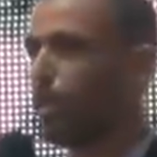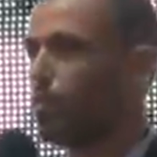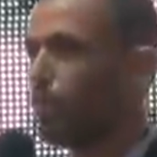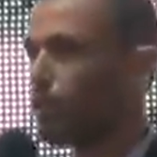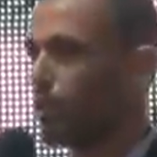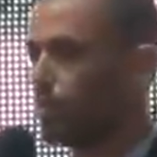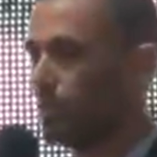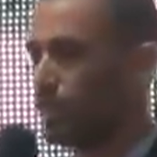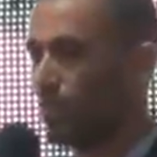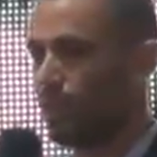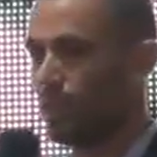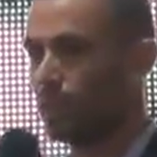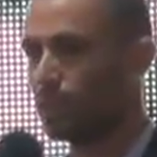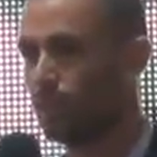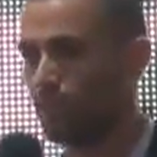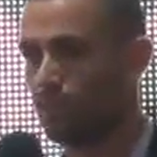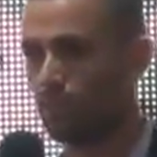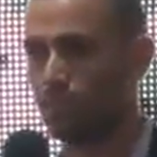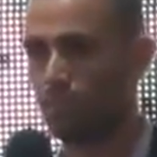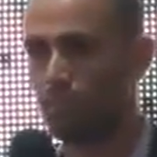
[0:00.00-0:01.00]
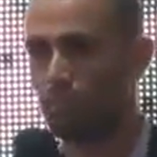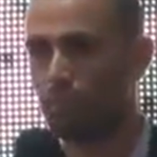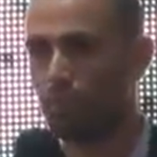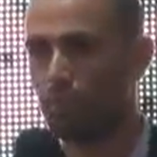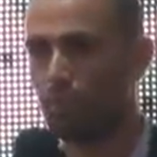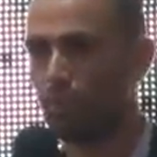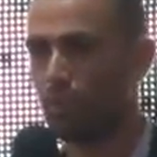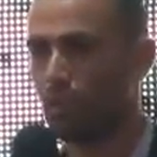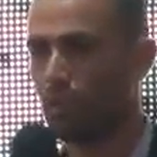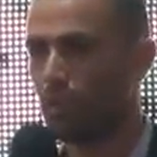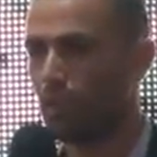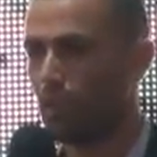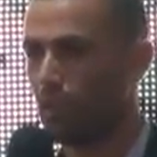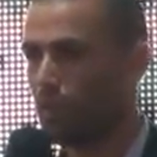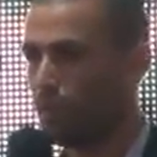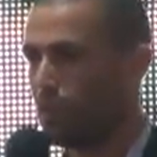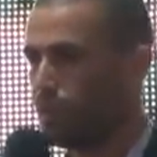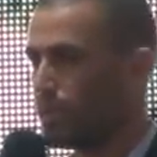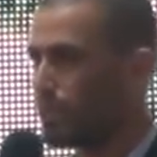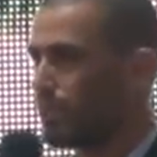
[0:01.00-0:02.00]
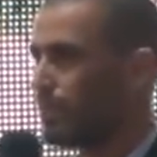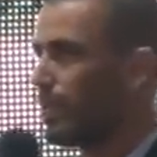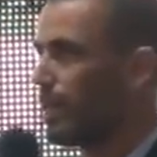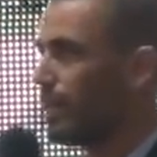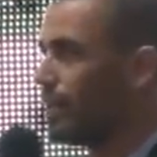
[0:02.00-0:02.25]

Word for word: I want to be like them. Is the